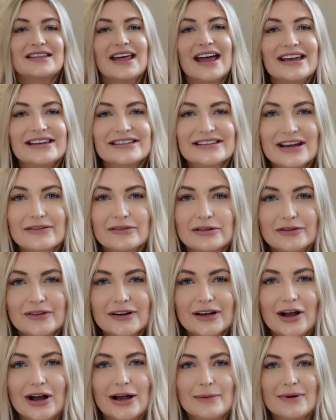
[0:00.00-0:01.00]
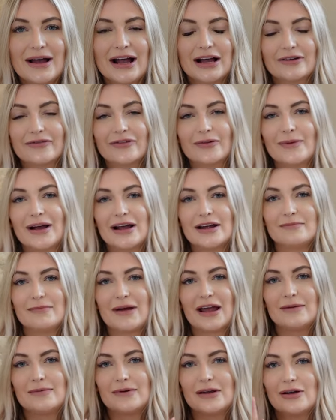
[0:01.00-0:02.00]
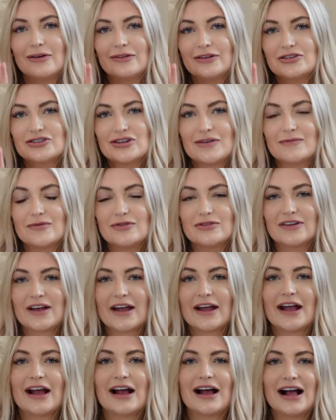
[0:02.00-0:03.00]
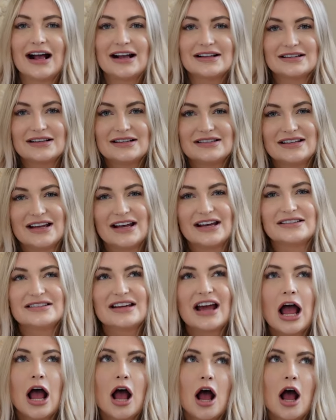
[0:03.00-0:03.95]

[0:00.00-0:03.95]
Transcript: that is everything I pack for my baby on a general day. As I said,